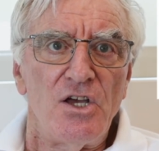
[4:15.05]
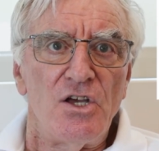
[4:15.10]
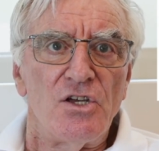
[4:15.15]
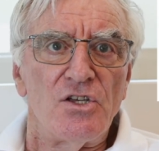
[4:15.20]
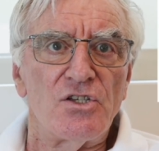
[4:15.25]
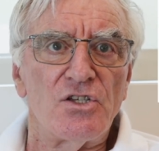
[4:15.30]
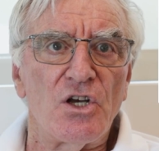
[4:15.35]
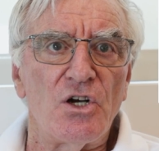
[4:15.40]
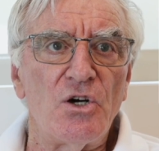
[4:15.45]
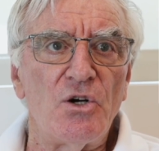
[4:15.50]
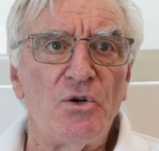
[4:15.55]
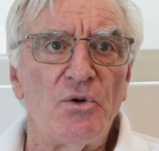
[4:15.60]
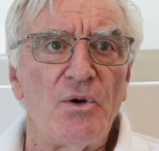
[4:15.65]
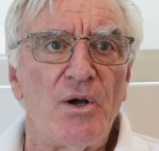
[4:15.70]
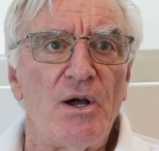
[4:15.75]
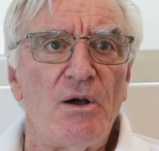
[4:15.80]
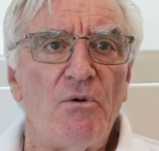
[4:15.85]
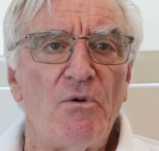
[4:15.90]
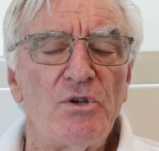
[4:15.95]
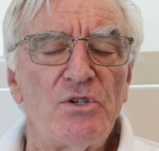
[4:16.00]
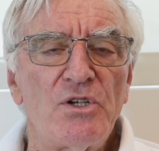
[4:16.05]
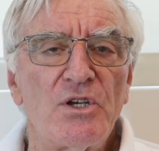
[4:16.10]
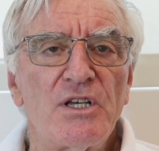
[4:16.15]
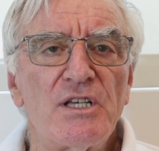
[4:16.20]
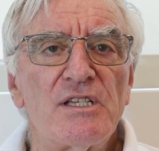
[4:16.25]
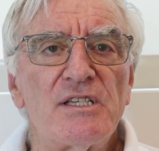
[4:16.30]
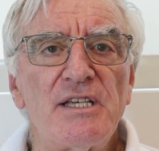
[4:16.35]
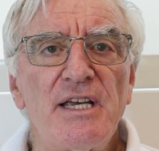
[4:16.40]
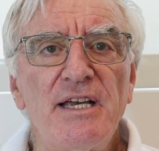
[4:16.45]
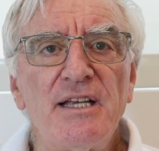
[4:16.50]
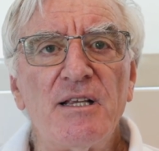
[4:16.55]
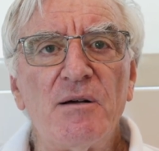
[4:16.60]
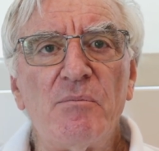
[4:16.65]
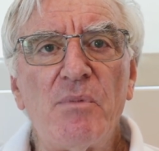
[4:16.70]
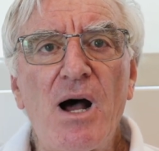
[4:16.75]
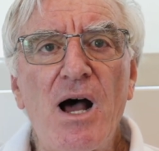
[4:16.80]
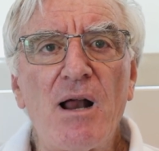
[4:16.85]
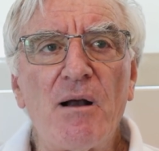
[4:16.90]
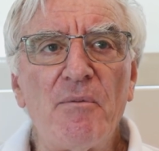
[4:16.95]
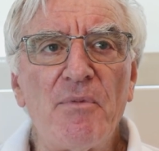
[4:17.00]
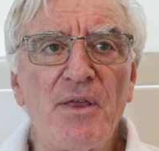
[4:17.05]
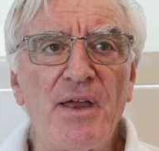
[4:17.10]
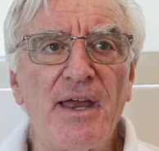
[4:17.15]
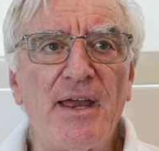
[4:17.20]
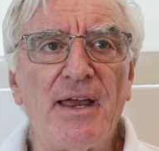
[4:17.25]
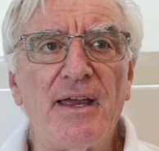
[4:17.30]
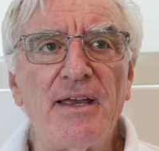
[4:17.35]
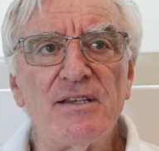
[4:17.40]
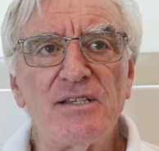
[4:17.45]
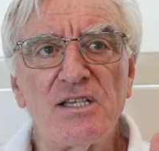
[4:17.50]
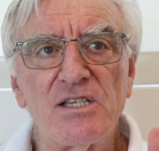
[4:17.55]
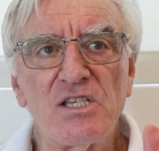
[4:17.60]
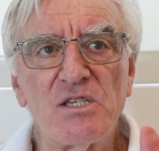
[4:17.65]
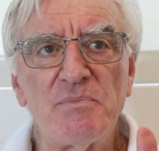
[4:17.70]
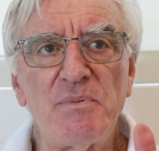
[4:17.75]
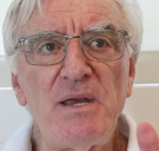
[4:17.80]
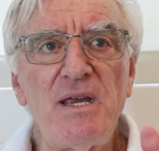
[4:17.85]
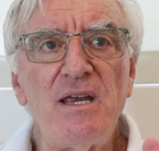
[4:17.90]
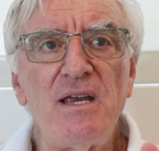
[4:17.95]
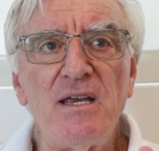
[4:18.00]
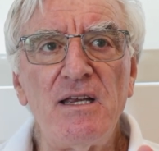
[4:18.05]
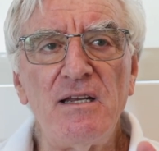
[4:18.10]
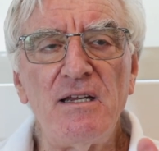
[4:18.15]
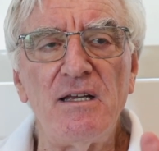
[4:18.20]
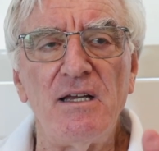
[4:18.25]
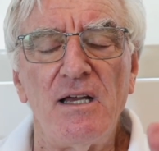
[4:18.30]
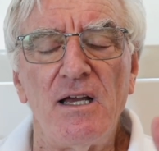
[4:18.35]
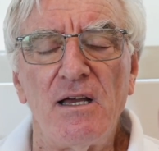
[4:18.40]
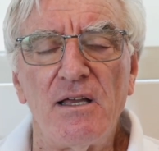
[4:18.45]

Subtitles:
So what you can see in the bottom thing is the speed.